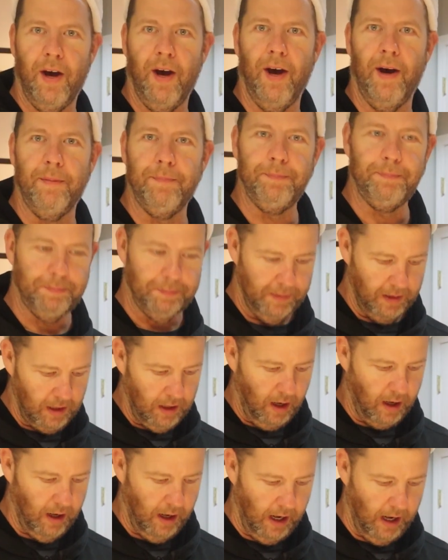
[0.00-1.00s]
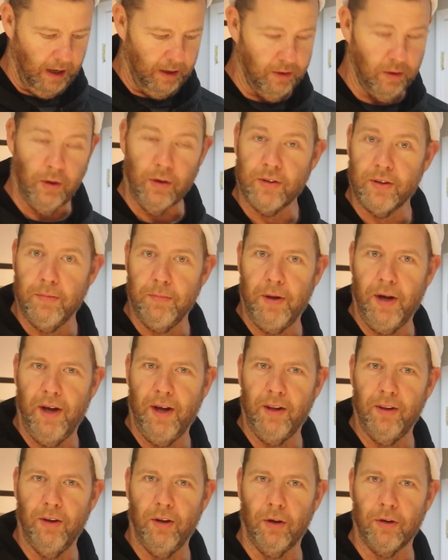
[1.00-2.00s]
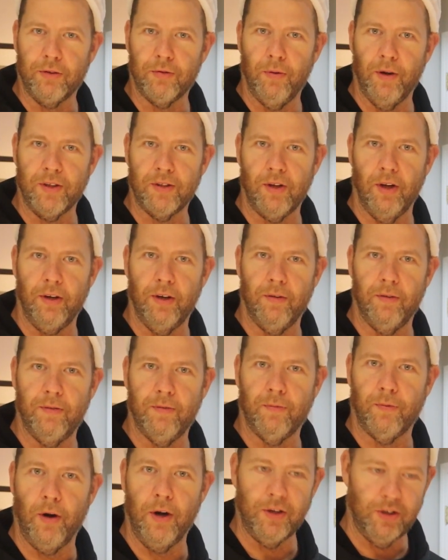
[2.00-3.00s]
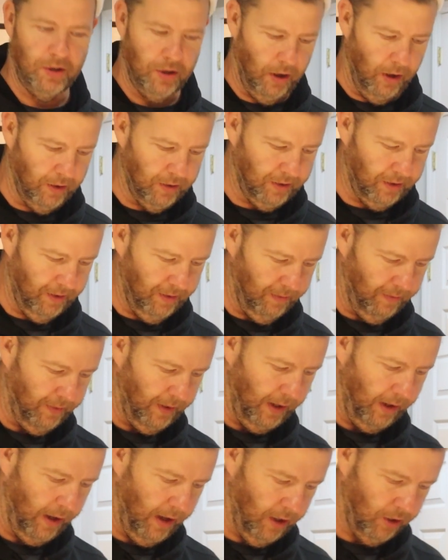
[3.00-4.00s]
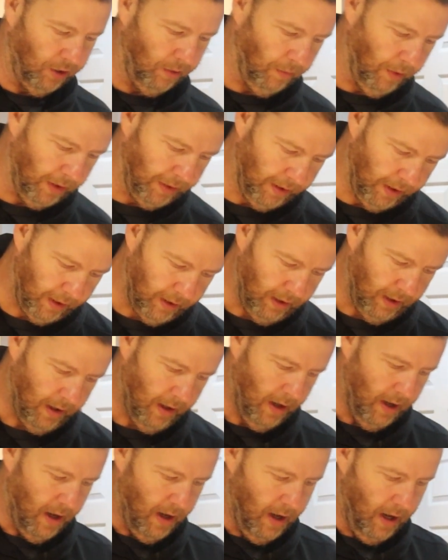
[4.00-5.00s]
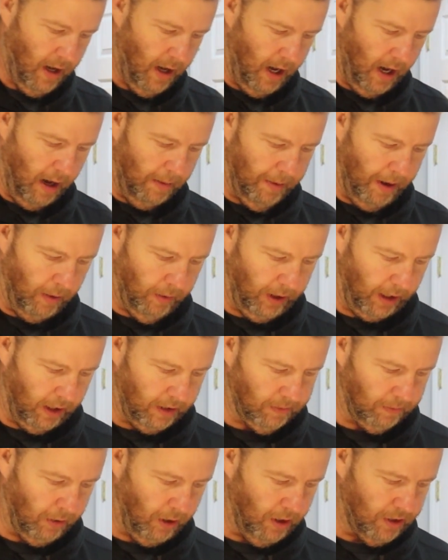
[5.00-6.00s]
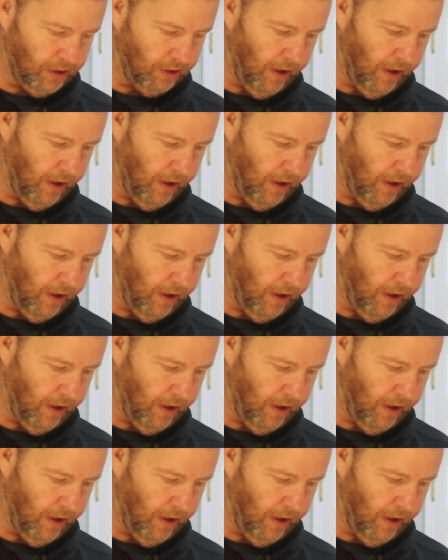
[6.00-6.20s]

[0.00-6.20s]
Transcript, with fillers: uh, uh doing some uh, little twist on the French toast variation with it. Uh, but I want to get some good